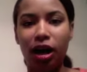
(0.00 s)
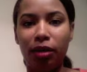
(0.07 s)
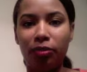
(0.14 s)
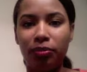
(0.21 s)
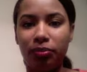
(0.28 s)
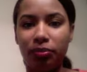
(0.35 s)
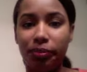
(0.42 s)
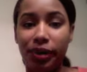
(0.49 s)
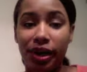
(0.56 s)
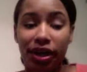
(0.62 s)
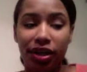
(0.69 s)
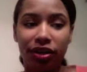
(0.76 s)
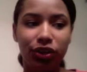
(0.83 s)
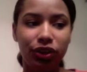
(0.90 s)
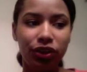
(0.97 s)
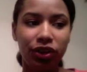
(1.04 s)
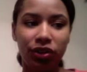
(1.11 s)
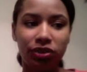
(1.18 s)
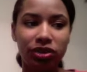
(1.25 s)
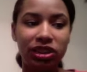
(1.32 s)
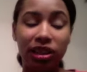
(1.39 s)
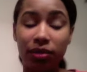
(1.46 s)
But
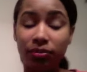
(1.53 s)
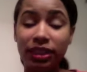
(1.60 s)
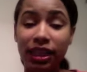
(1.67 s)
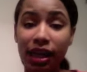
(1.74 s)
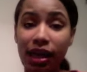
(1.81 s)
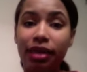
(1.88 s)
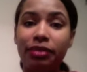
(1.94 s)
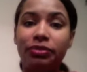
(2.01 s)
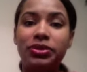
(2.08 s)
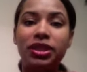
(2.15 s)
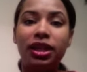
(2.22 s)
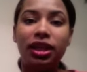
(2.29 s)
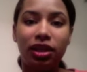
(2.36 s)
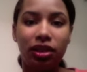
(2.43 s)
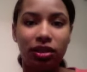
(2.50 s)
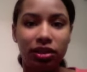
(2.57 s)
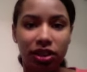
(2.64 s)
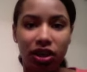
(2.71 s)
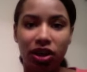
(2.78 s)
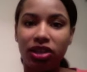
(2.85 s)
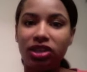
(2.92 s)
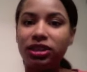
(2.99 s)
sometimes
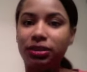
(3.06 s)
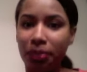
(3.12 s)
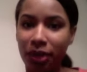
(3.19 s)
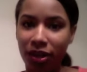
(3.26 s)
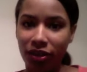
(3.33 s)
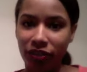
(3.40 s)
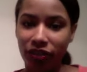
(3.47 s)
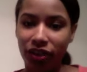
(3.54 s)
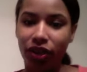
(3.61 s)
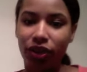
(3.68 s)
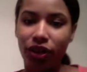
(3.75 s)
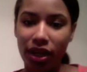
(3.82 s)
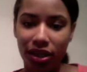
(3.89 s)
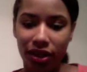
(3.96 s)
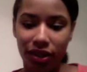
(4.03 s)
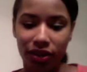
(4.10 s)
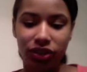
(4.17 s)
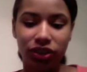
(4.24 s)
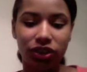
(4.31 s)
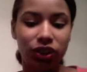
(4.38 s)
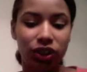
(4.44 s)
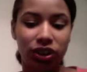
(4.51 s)
it does benefit your
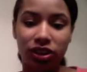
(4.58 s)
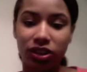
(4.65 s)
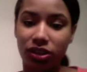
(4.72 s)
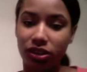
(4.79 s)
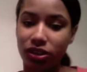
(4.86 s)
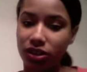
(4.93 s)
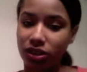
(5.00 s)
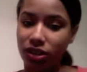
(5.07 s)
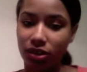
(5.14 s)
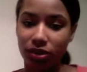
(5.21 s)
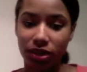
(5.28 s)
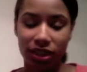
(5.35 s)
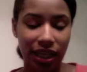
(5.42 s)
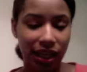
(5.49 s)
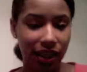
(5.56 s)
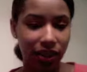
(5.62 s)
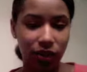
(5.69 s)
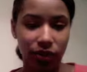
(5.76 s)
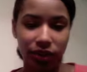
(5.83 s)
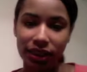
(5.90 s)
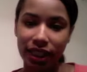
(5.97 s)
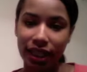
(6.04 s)
hair to just
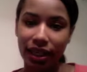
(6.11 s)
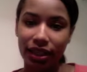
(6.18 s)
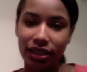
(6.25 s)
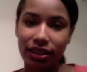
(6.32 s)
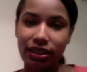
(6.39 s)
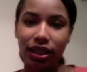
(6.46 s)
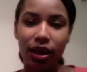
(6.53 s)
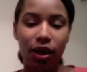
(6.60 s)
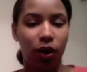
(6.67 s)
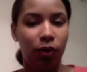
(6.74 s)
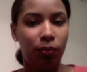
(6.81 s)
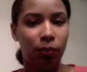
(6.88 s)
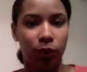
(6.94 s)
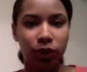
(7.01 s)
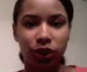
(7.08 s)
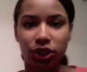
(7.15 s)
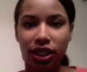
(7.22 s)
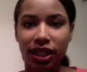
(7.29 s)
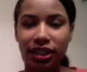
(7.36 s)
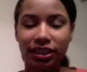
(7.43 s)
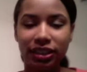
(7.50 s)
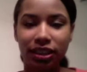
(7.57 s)
take those ends,
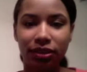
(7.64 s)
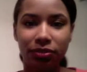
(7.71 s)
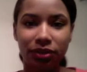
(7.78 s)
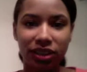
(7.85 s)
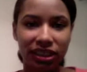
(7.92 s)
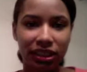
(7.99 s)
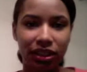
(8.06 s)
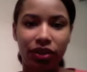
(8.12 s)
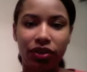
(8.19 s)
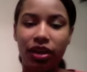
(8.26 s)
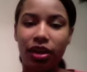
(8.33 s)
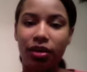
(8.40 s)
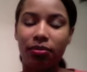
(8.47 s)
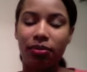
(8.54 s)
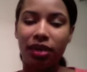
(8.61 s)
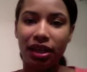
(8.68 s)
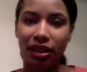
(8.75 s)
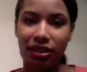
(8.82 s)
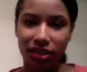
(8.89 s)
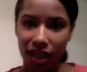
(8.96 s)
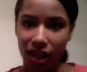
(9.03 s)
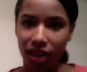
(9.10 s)
moisturize them, seal them,
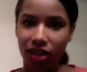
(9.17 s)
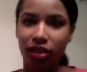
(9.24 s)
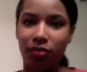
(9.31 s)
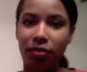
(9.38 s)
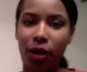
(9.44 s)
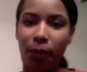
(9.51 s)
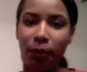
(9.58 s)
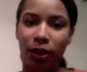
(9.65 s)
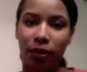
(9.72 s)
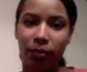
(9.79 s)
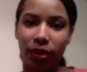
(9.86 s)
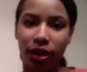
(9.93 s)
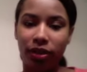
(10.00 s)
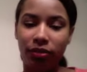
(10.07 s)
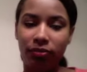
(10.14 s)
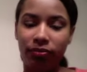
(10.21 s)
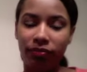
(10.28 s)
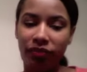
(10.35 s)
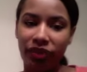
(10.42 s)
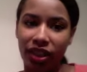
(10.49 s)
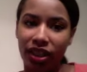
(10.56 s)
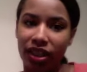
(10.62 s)
and tuck them up in a bun.
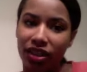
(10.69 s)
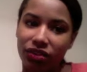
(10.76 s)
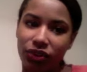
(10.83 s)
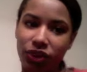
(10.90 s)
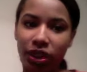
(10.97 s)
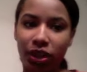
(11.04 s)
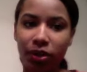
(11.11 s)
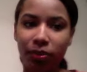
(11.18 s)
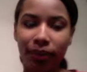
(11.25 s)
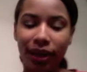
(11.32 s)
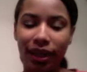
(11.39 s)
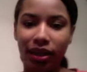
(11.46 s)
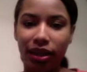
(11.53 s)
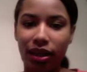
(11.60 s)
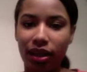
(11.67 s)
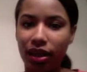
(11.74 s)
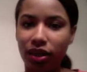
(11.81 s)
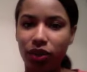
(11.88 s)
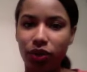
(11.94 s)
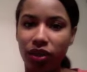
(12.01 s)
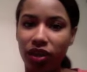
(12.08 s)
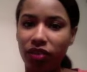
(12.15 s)
It gives your hair a break.
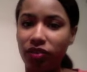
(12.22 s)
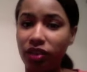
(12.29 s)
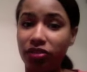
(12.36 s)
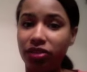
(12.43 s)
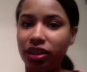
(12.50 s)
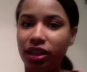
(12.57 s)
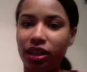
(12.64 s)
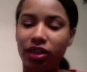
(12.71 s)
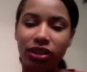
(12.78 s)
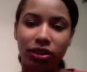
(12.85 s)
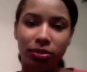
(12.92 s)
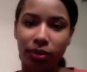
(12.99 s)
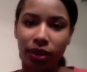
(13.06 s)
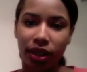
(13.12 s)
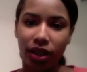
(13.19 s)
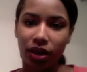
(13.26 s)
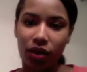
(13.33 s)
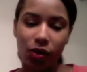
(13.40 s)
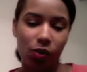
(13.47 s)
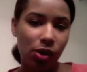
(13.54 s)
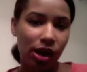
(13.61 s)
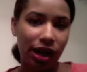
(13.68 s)
You give everything else a break.
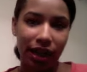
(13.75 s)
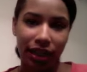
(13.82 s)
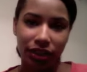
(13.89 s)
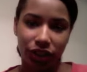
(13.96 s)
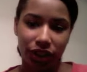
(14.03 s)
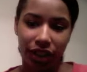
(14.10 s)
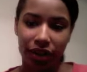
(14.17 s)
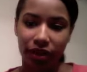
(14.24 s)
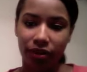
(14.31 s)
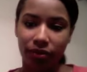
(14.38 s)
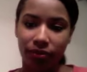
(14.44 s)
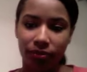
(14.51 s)
Why not your hair?